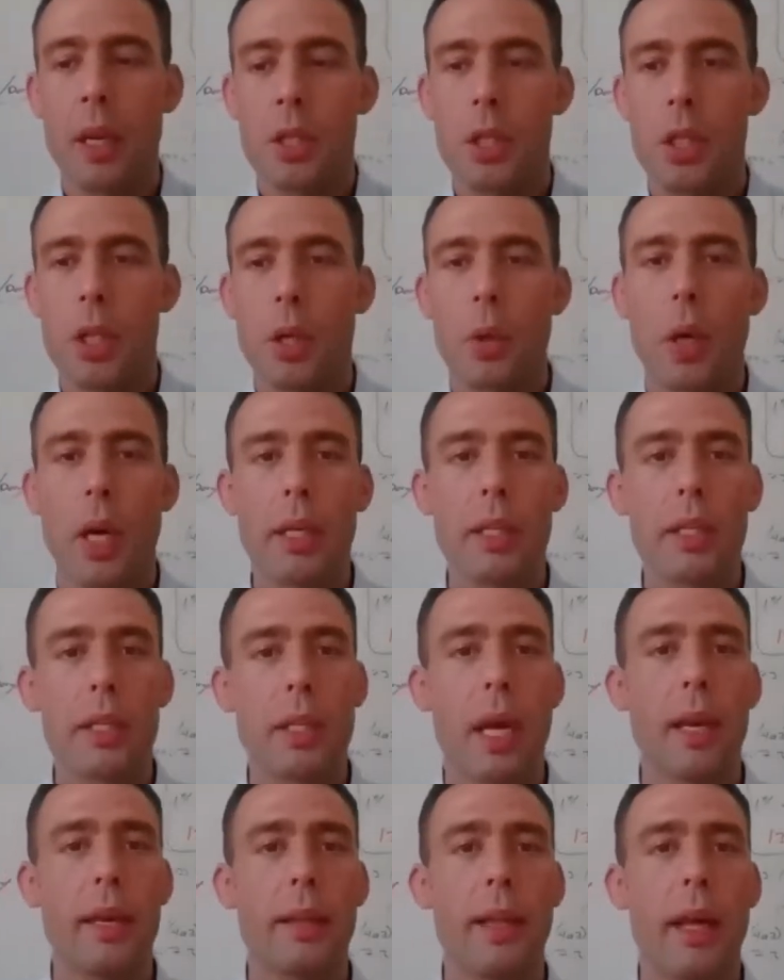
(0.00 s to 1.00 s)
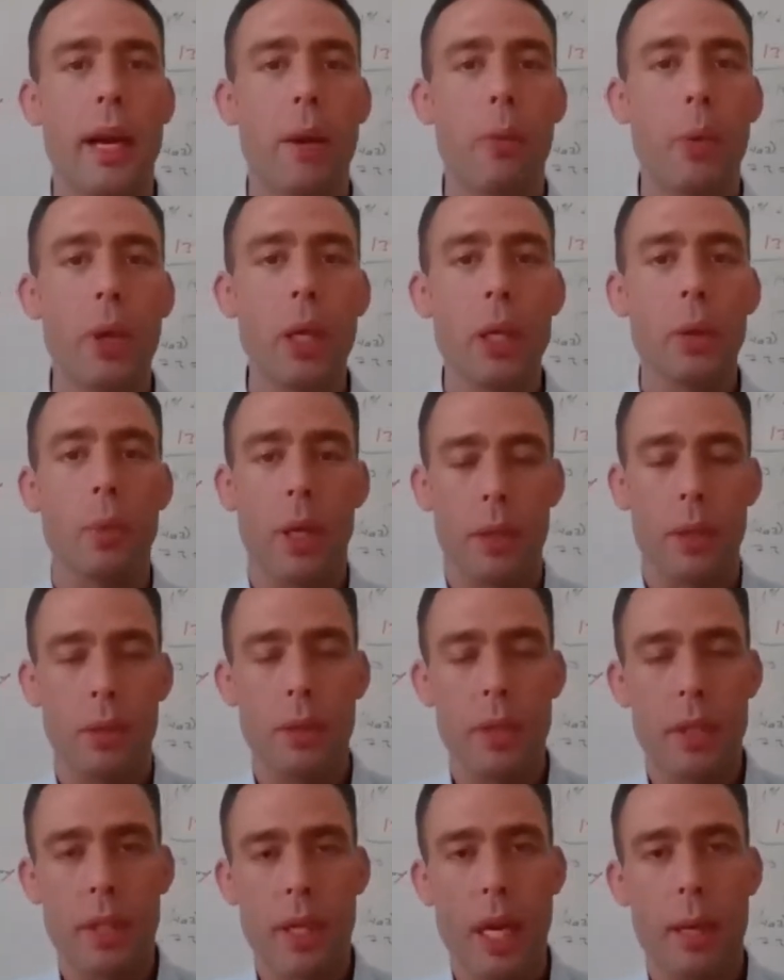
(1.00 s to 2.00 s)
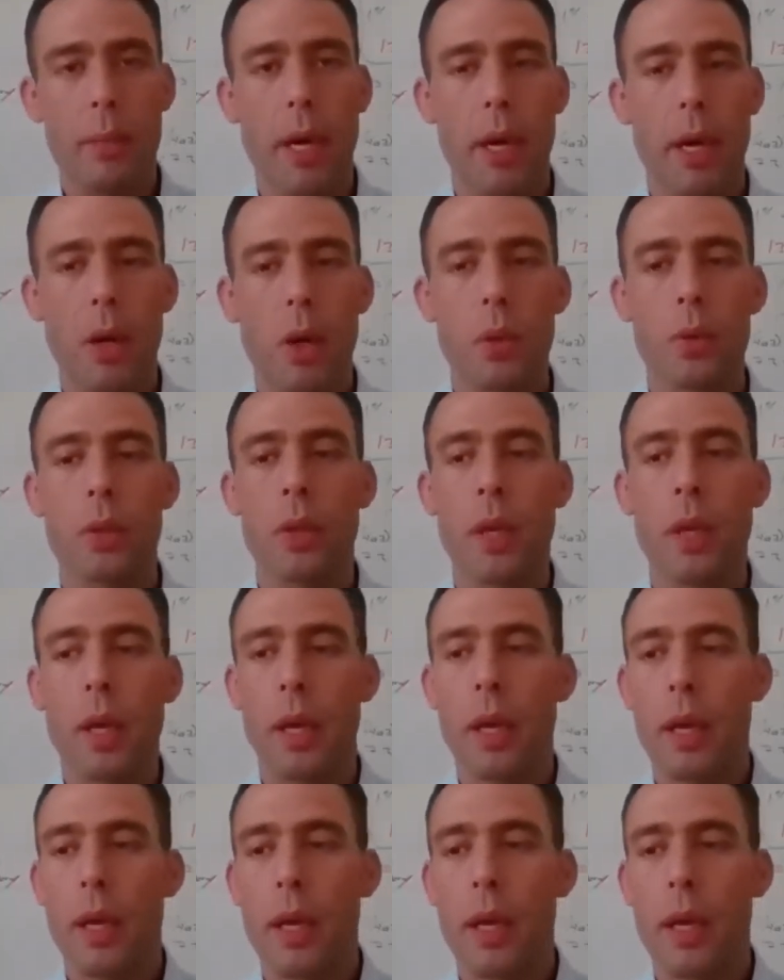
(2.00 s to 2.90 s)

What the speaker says: So I decided that I really wanted to design my own,